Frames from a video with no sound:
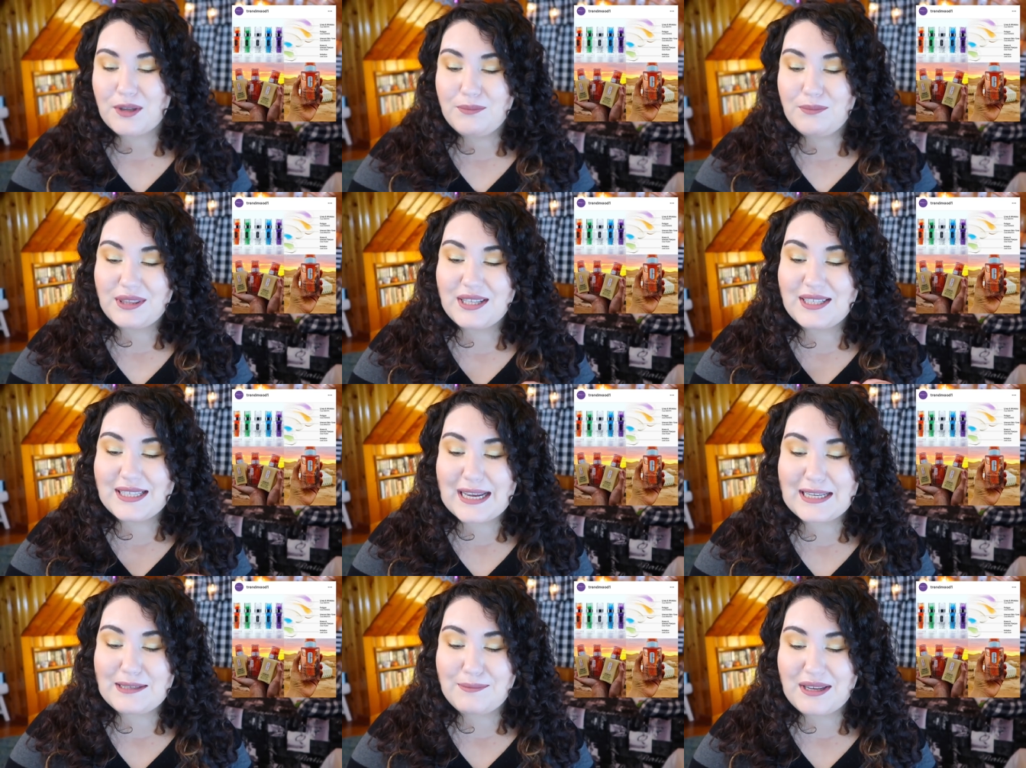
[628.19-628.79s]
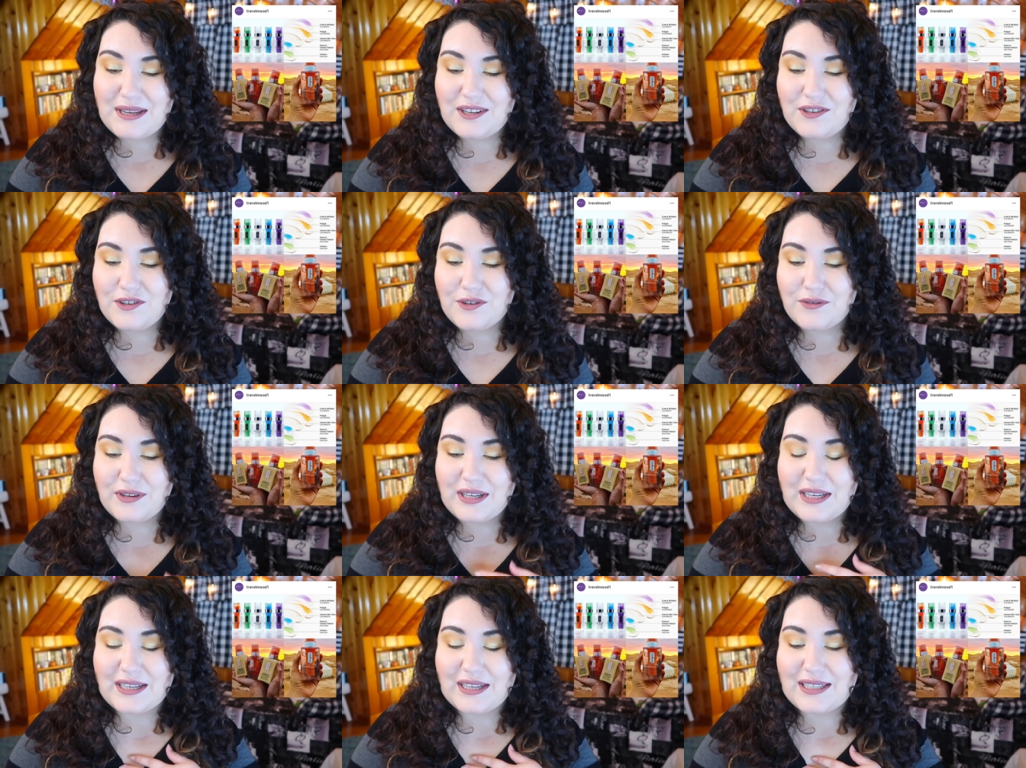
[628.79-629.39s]
But this has me
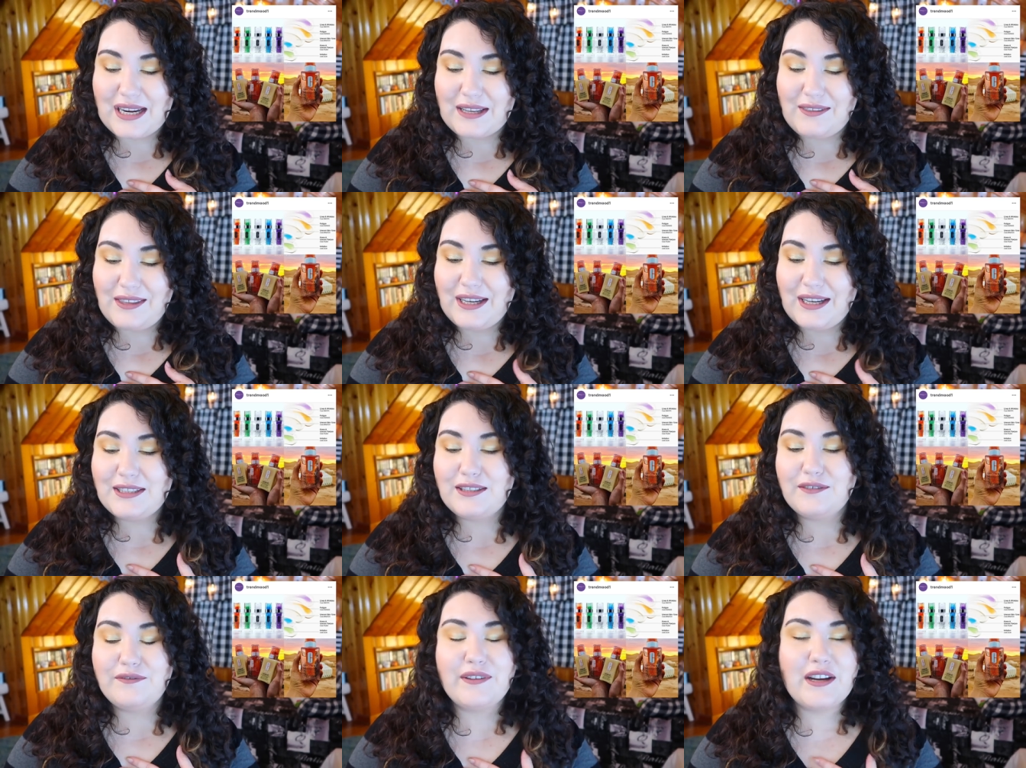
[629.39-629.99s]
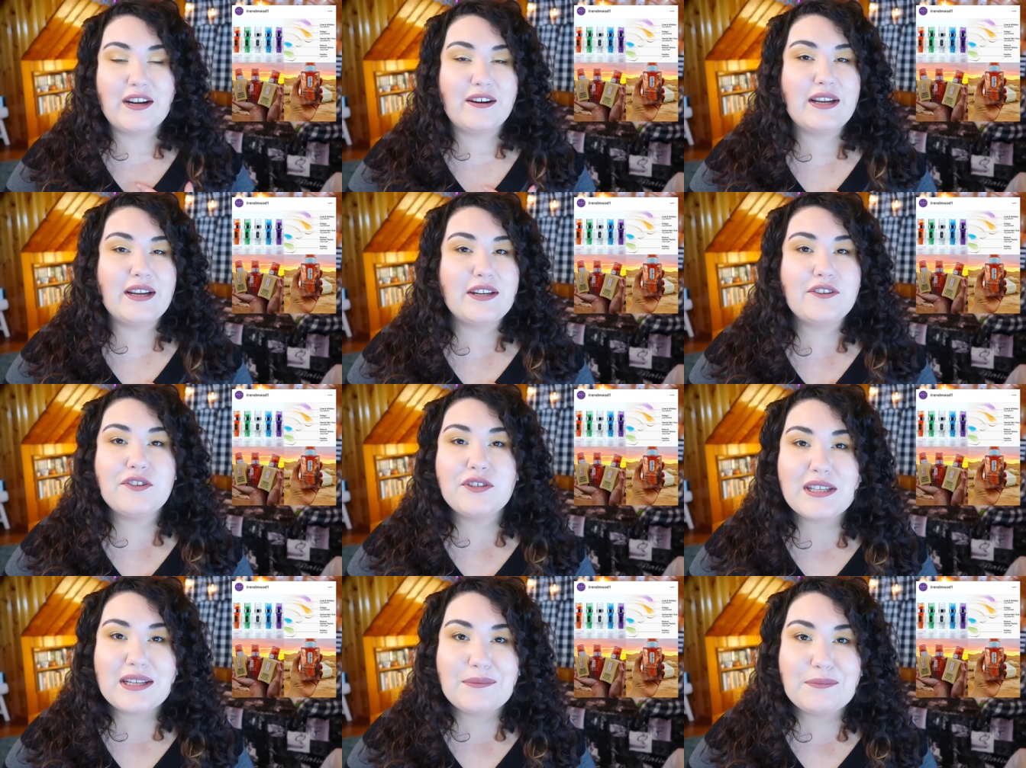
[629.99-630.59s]
intrigued. I think it's a very
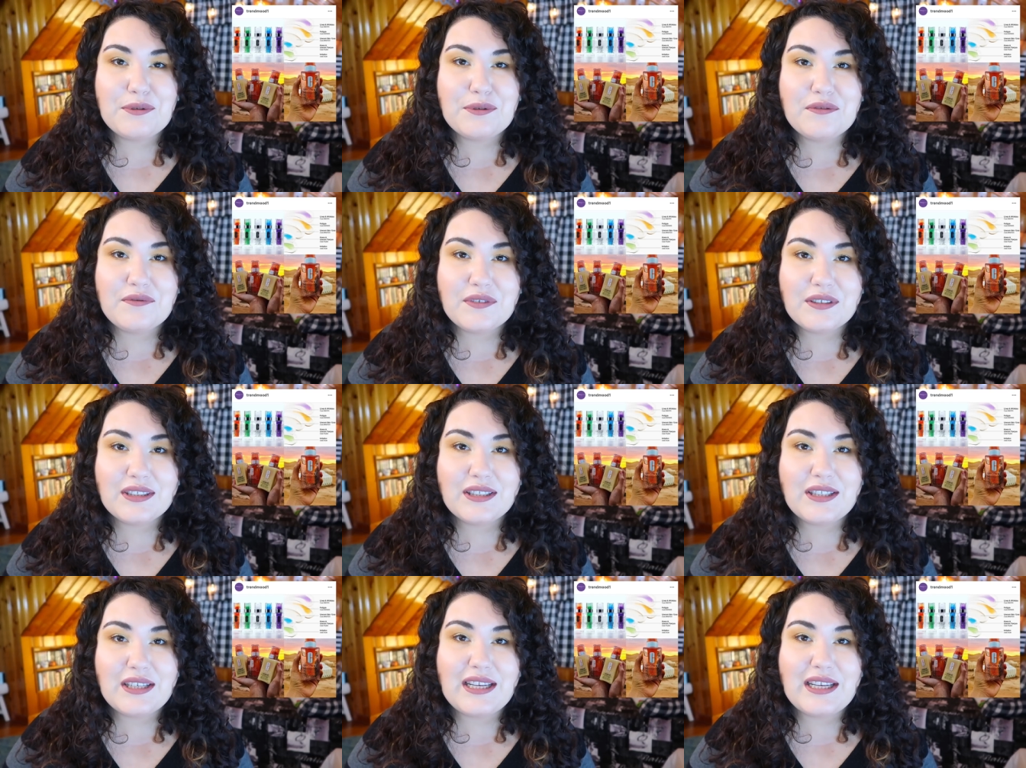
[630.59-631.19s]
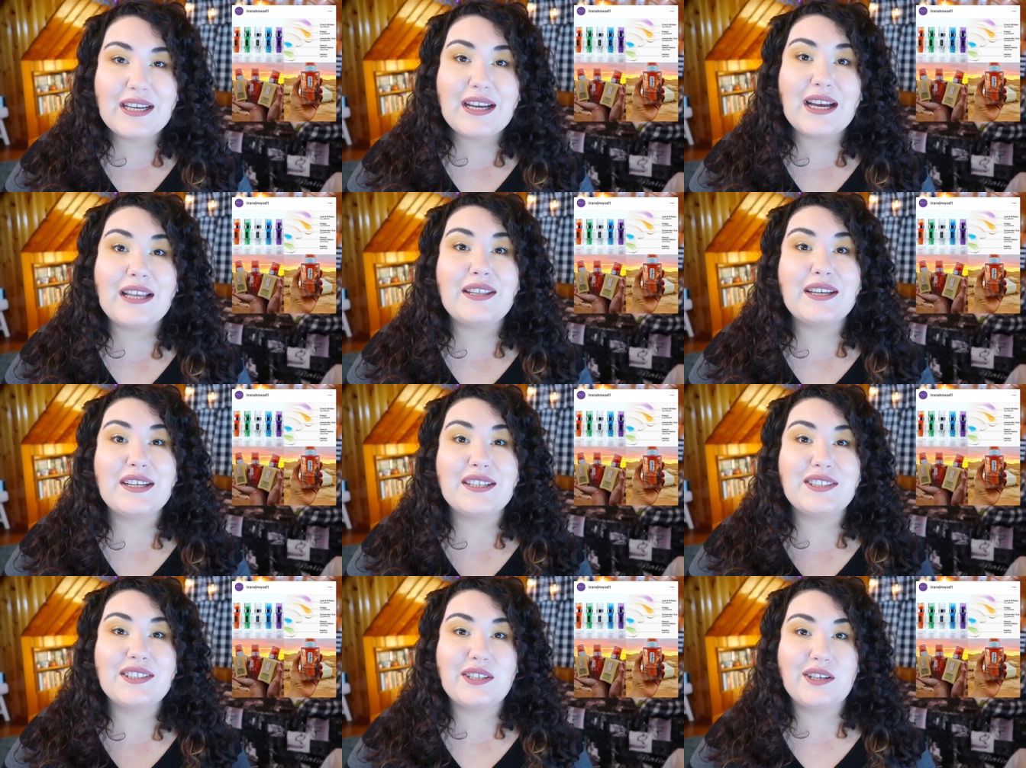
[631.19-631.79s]
interesting move for Clinique. I
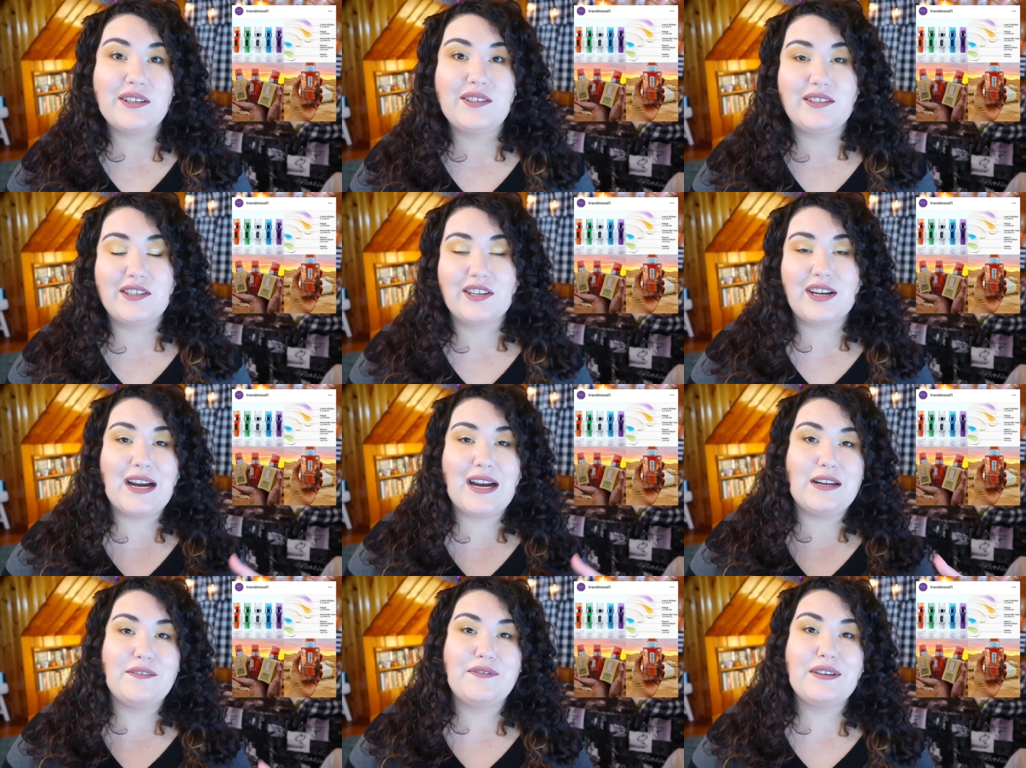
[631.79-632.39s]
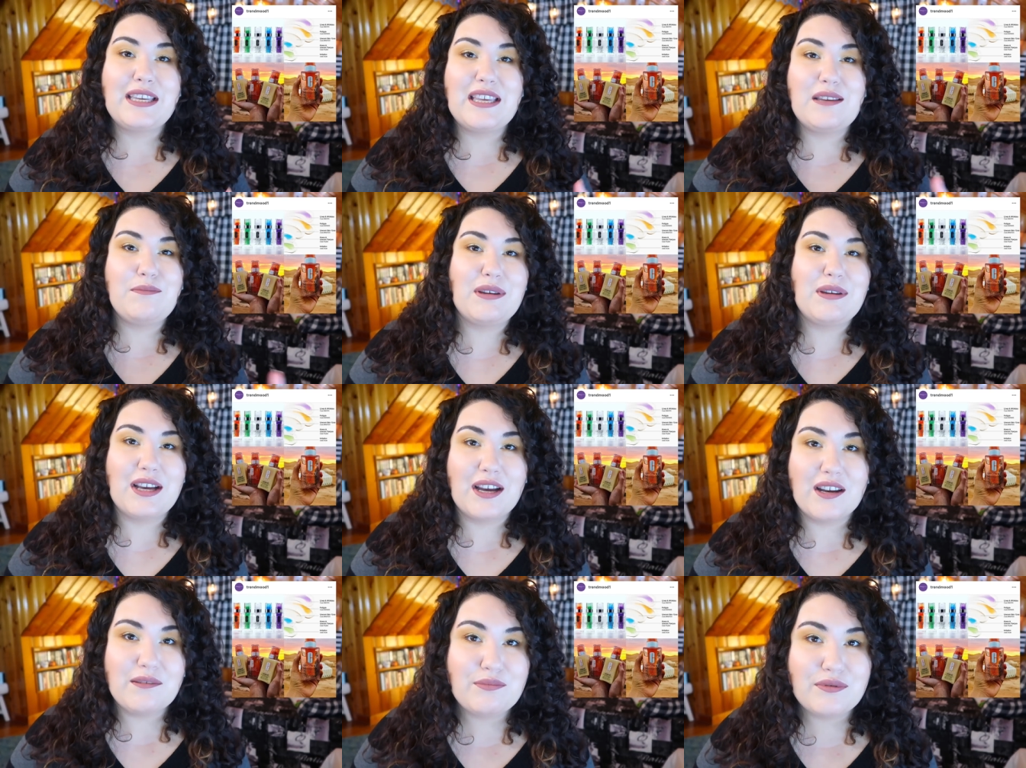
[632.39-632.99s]
think it's good that they're kind of
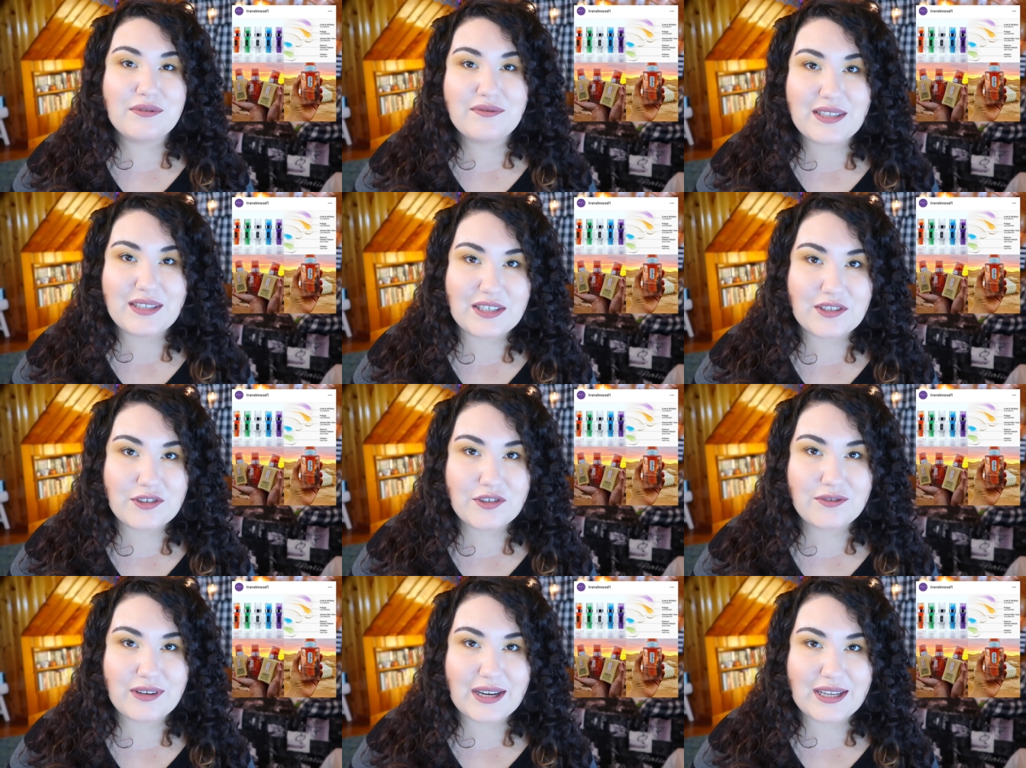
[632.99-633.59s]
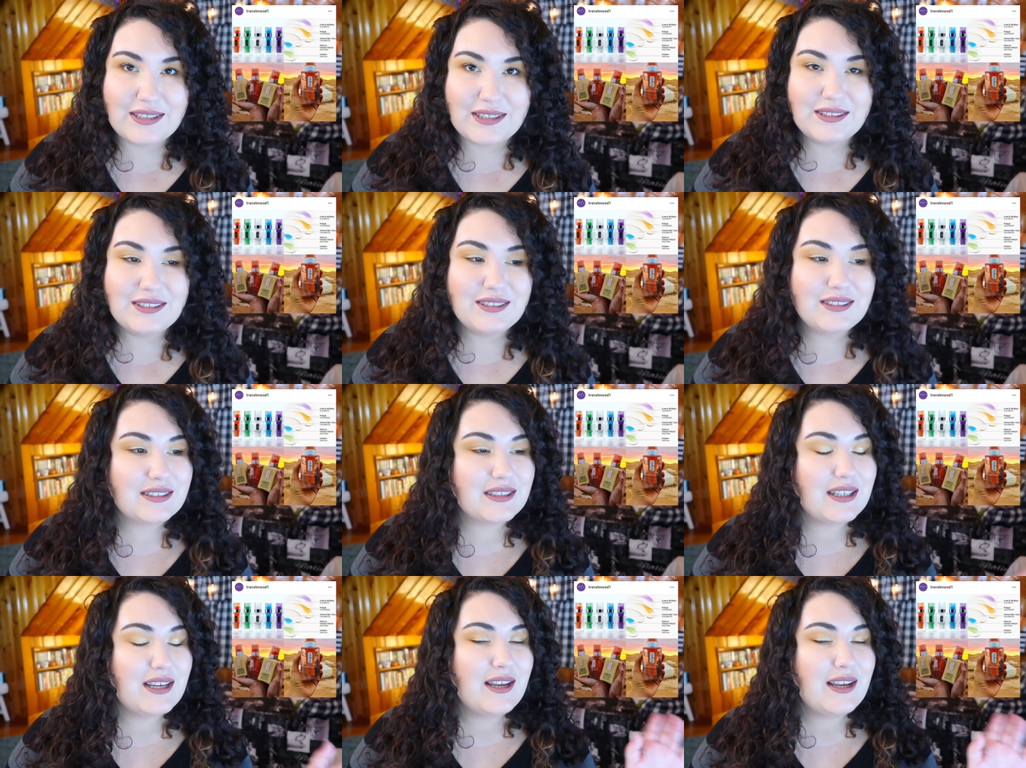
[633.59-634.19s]
keeping up with these
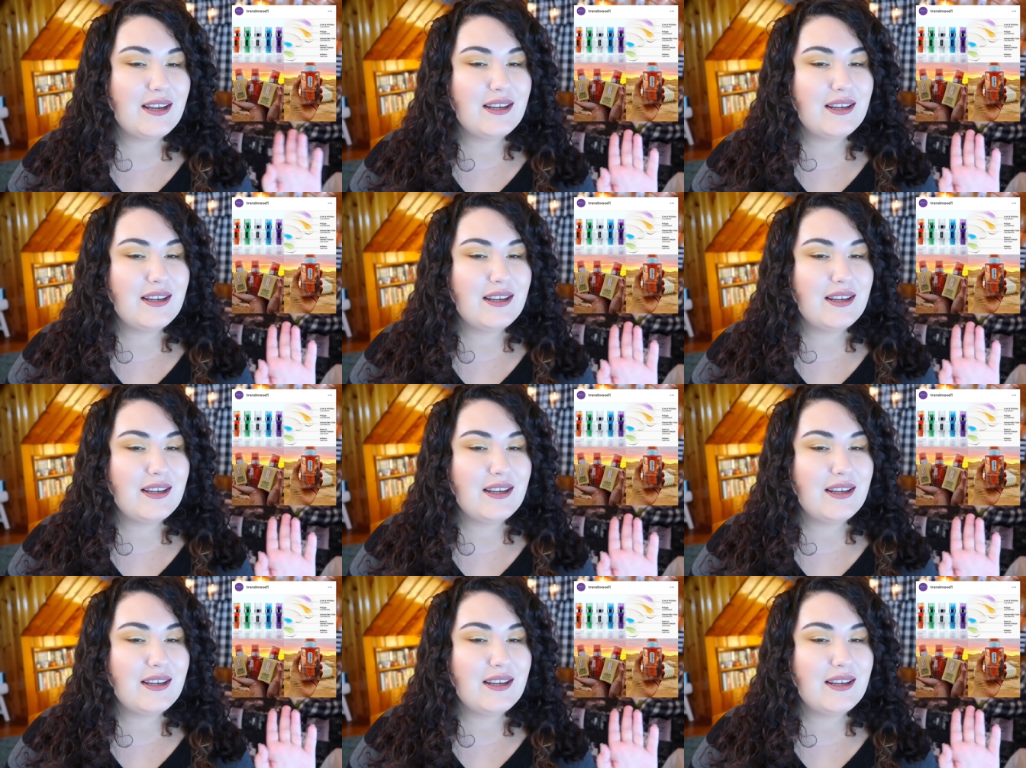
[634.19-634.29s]
trends.